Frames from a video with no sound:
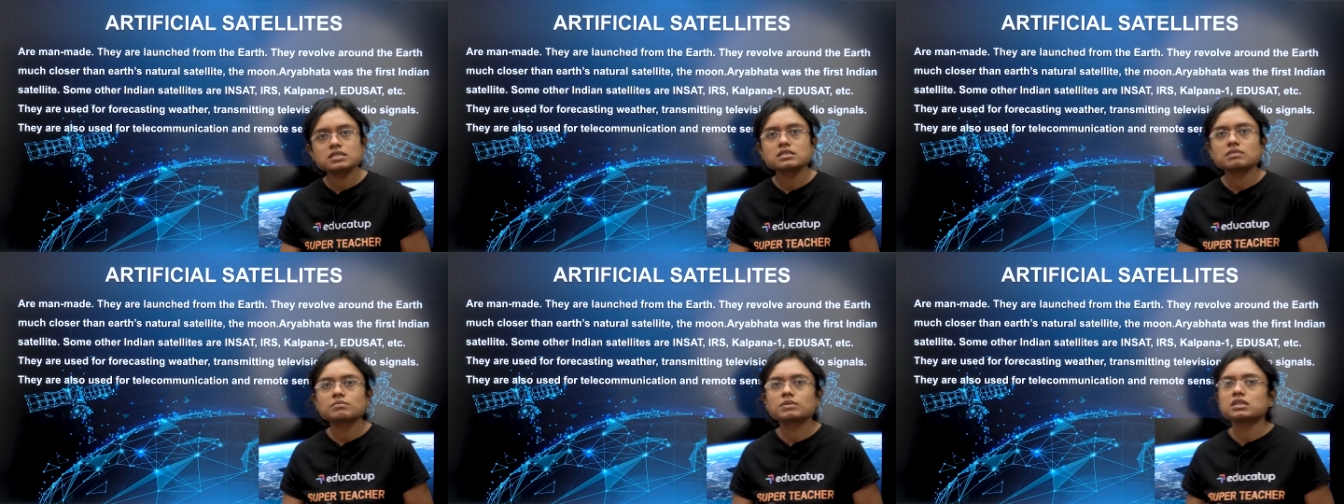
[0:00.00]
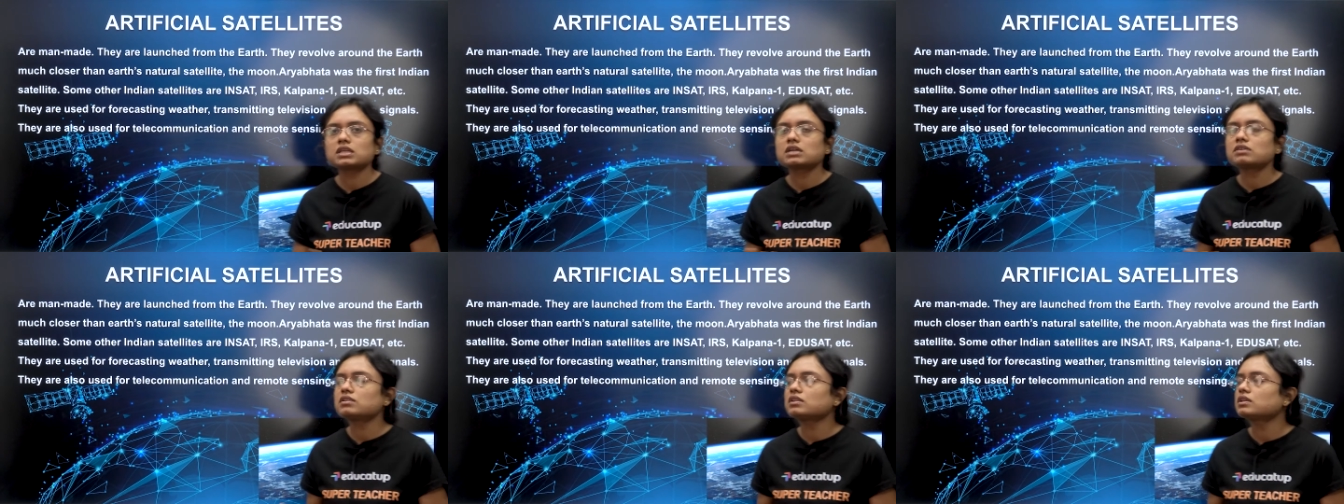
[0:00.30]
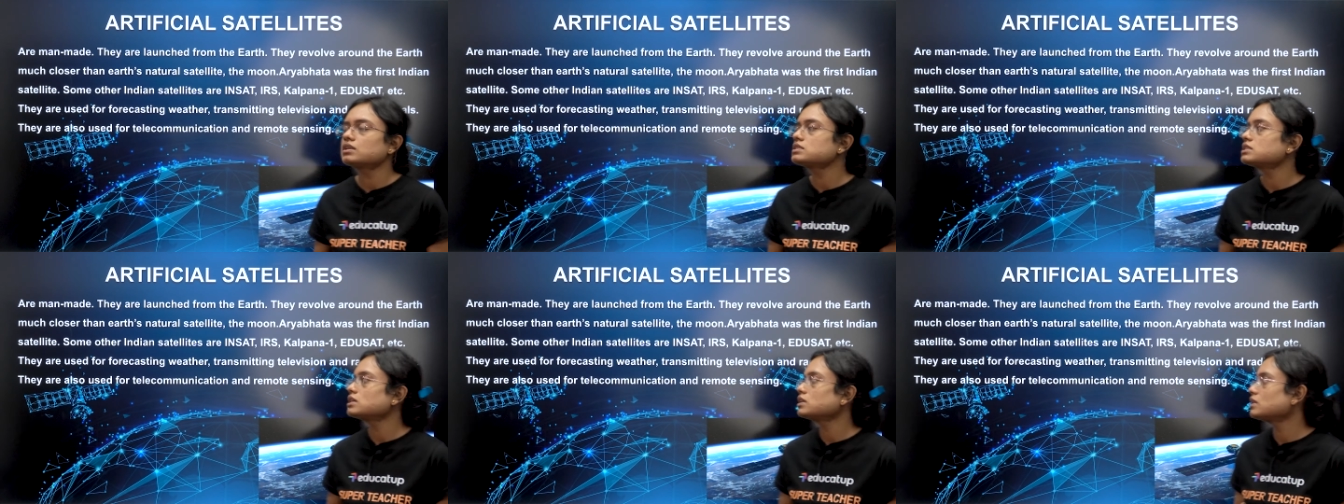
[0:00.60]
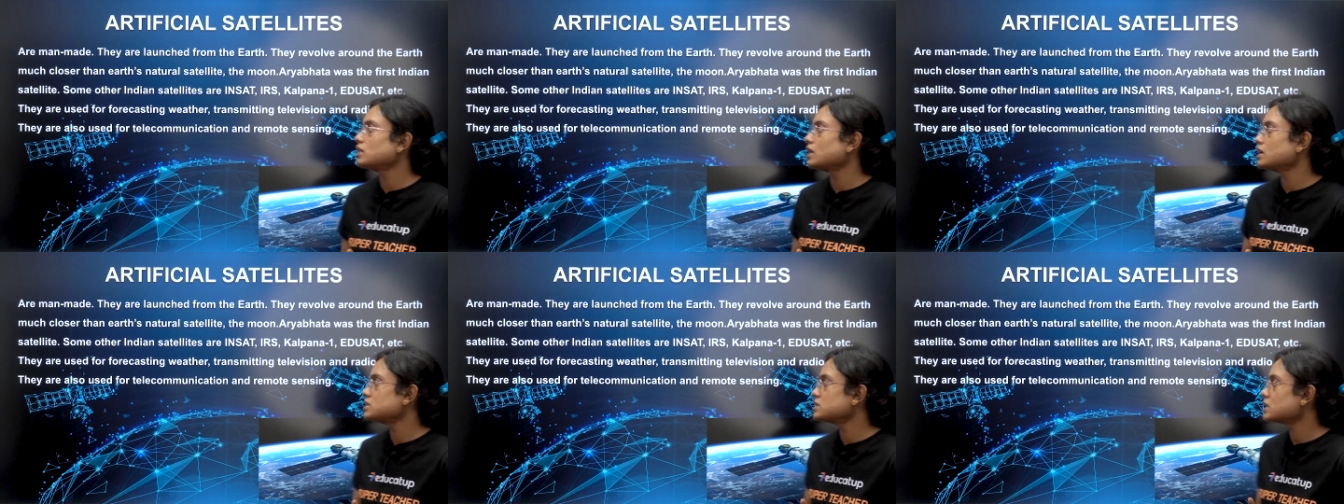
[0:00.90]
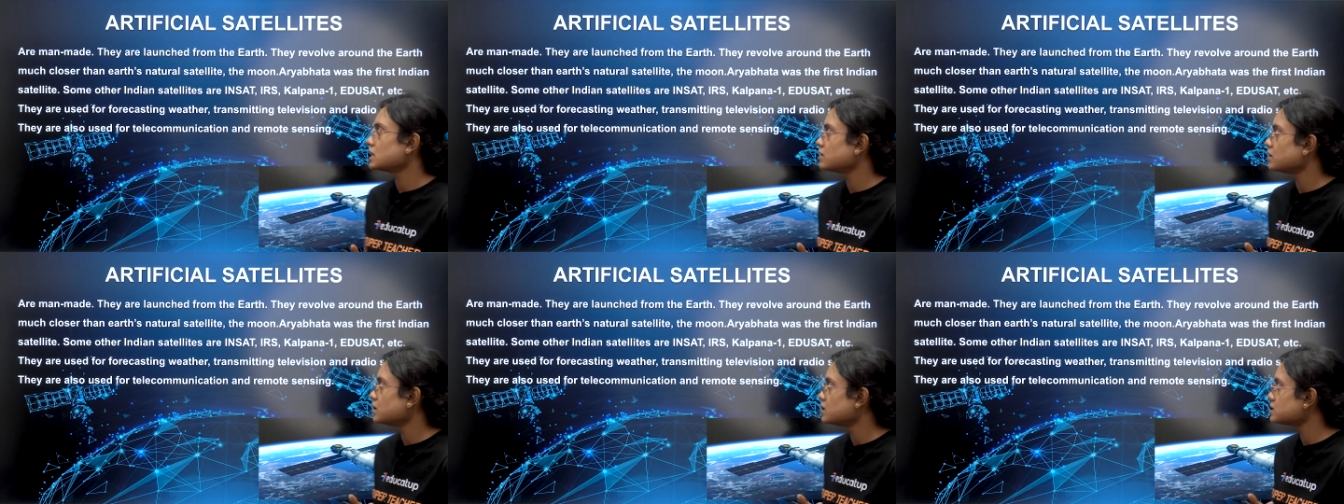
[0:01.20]
Some other Indian satellites
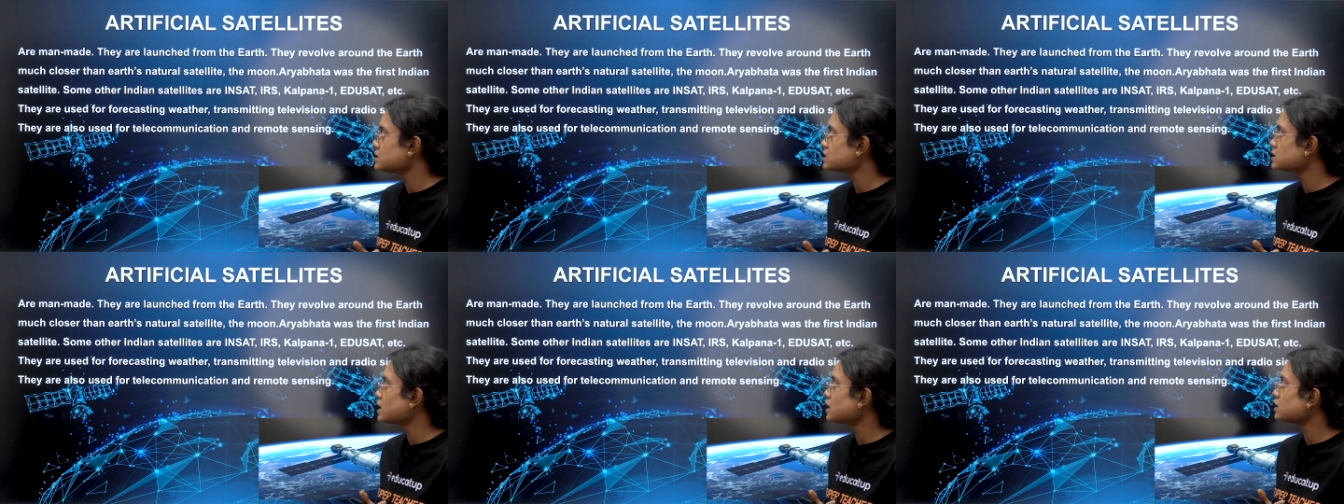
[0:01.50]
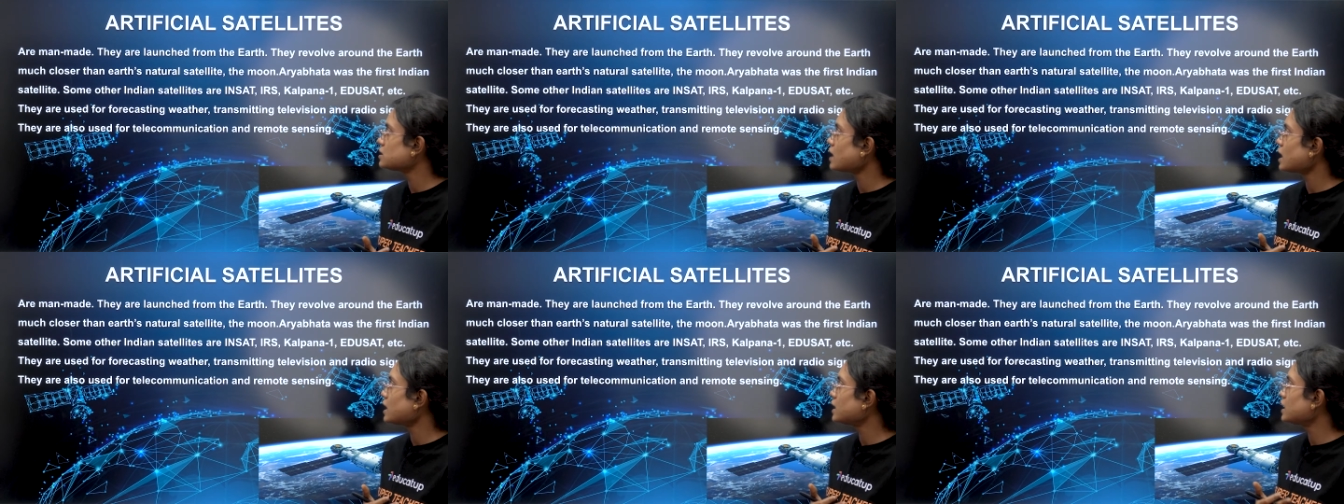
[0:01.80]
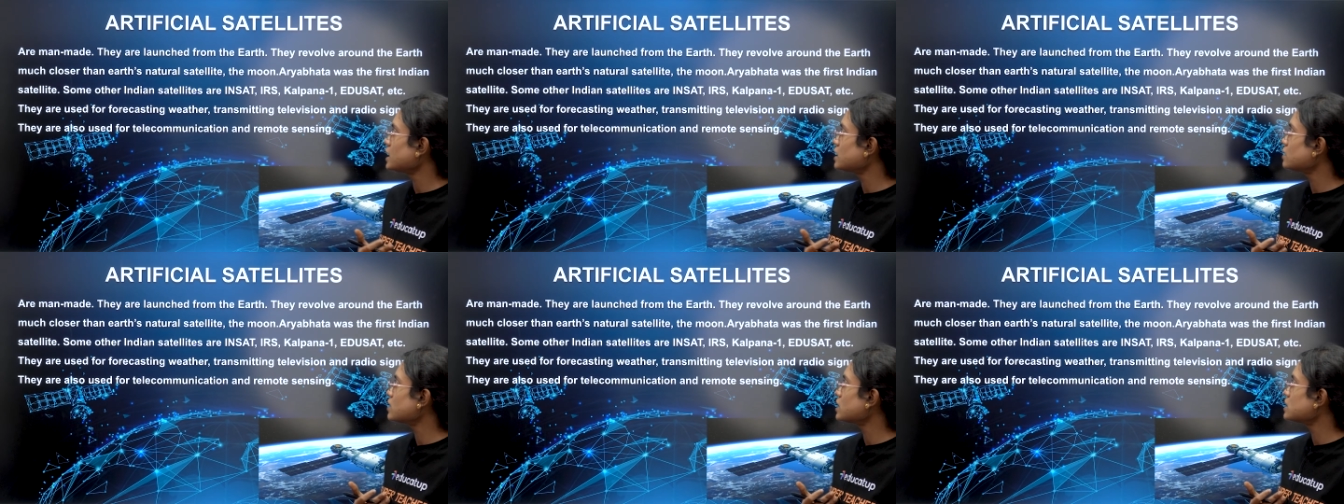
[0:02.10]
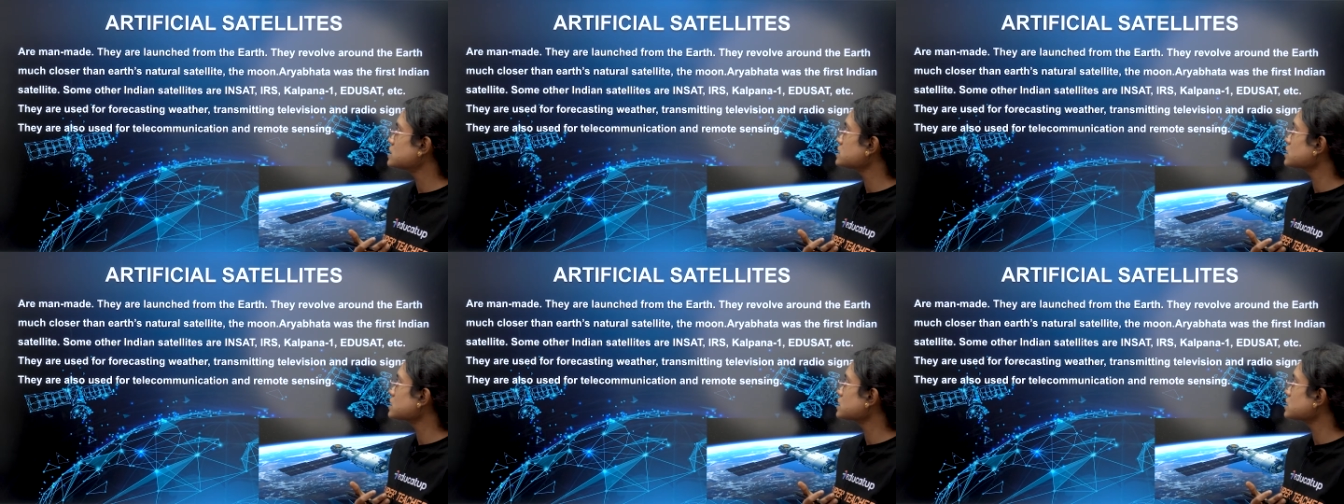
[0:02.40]
are INSET, IRS,